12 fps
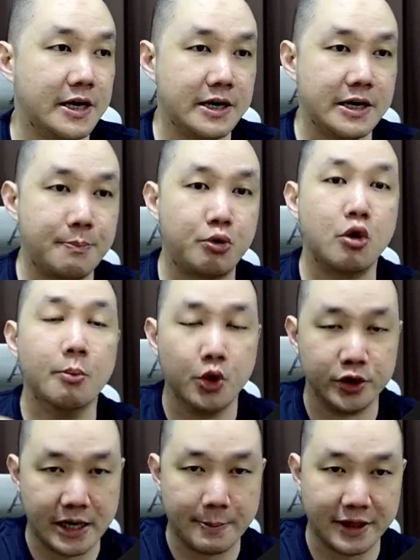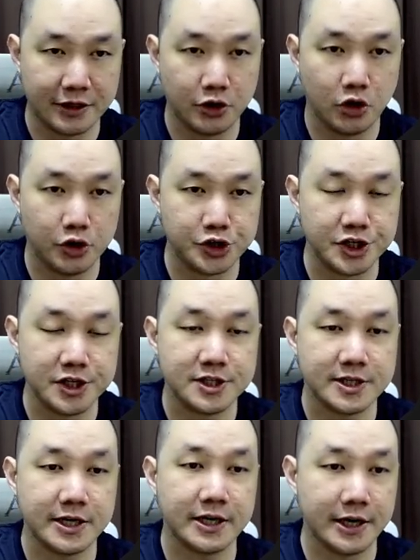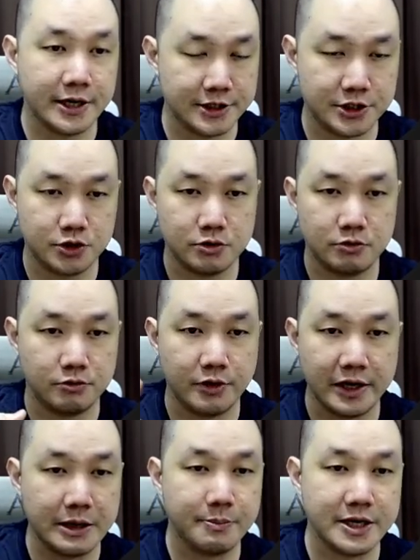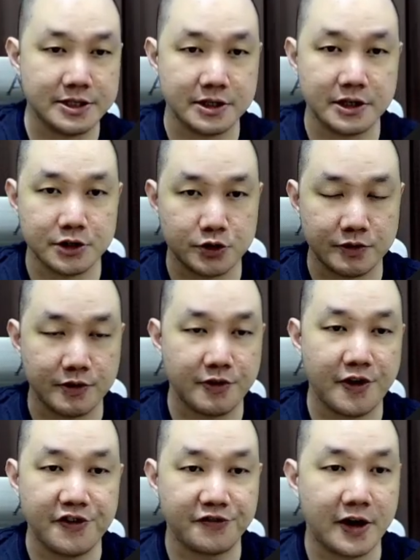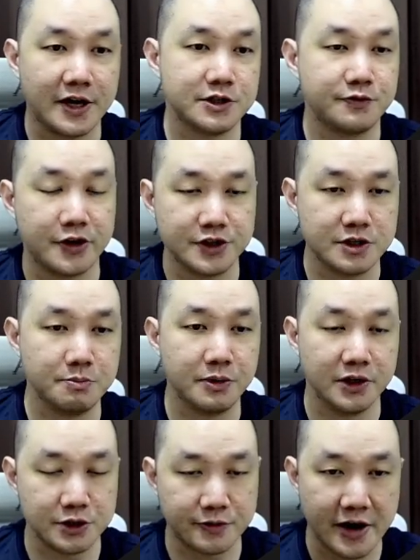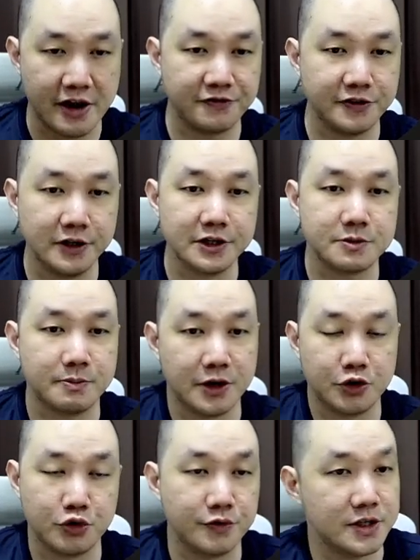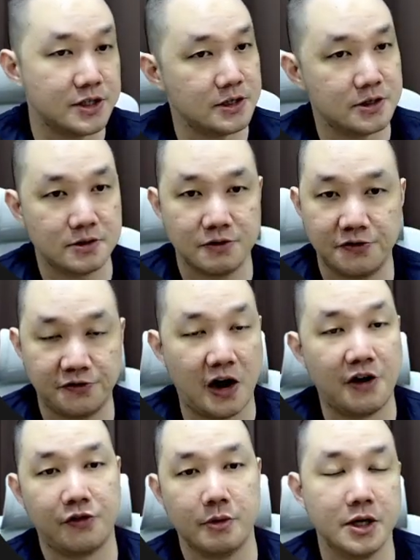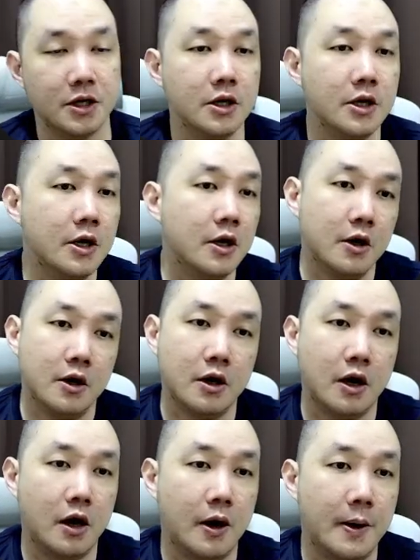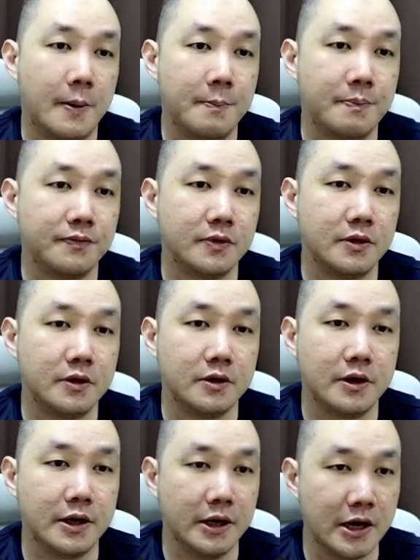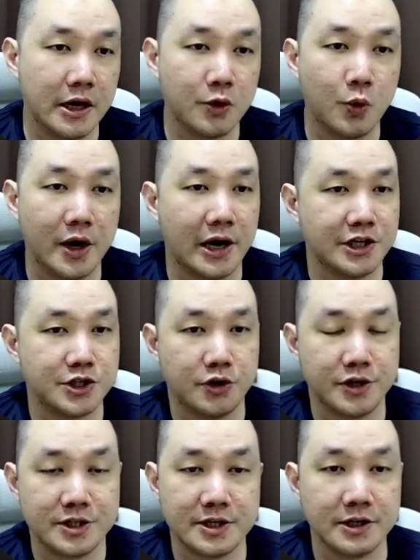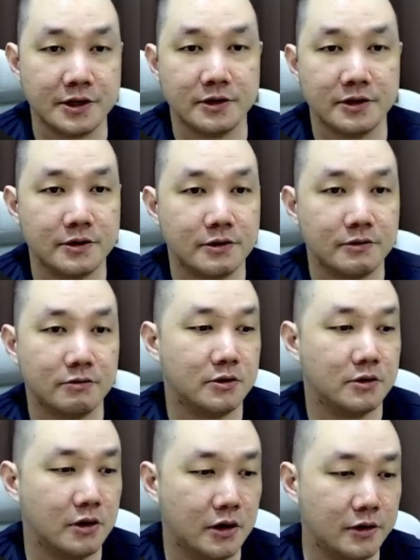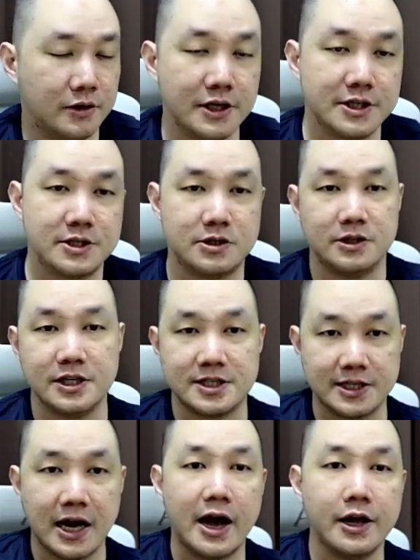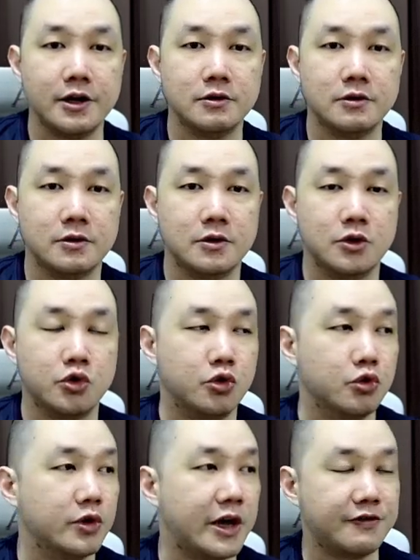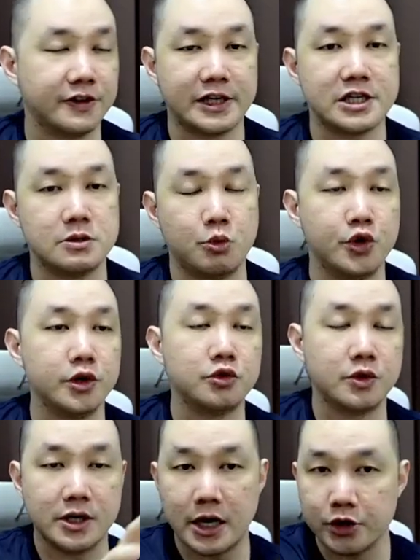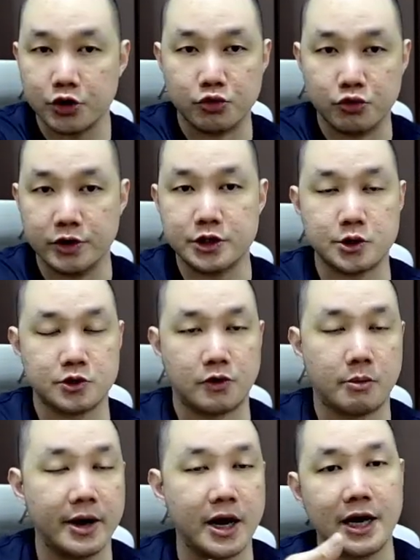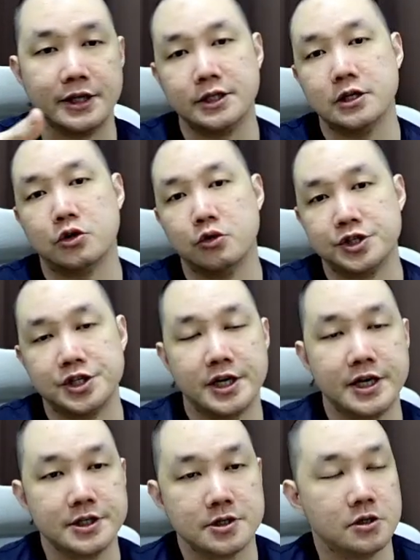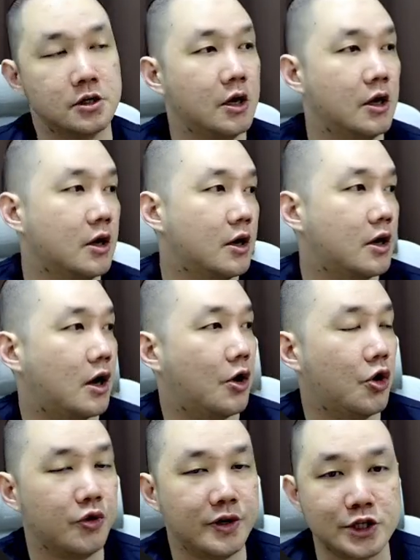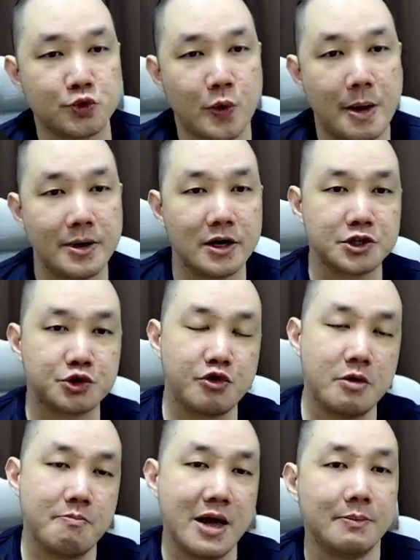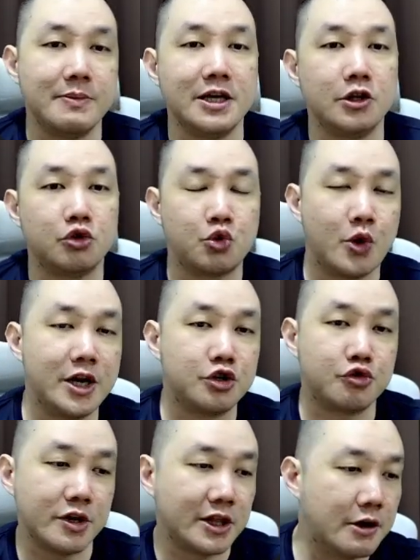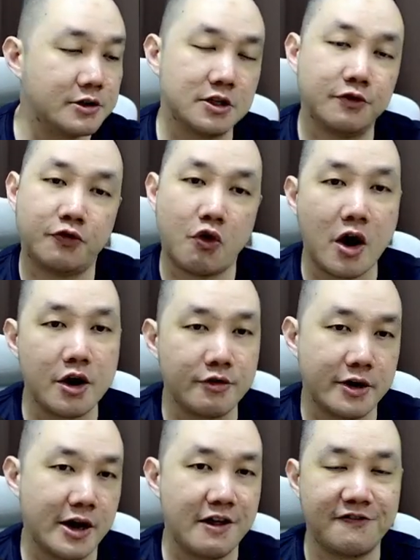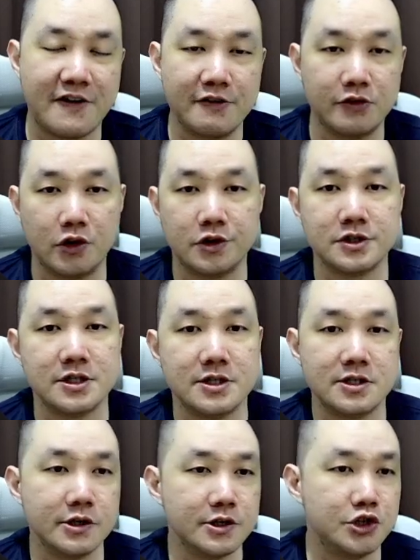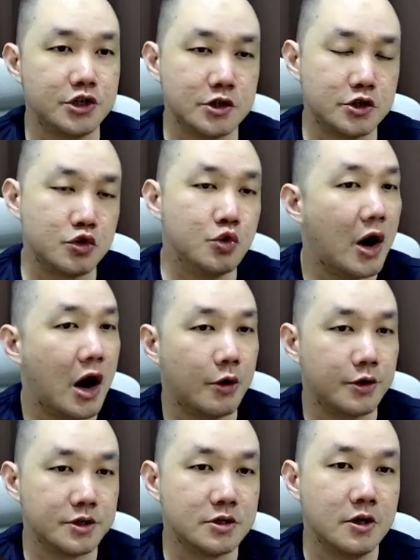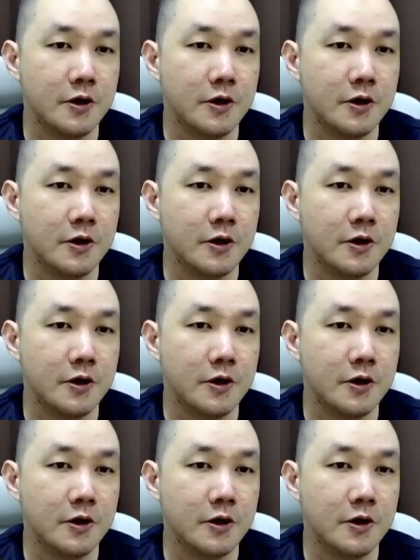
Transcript: promote their methodology, saying that it's really amazing, it's very fast, very simple, it's very effortless, but the truth is, it's far from it. And another one, I saw this thing, this guy who gave a testimonial to another guru. This was from my high ticket coaching days. Oh, this webinar script made me $23,495 in sales in just 2 hours.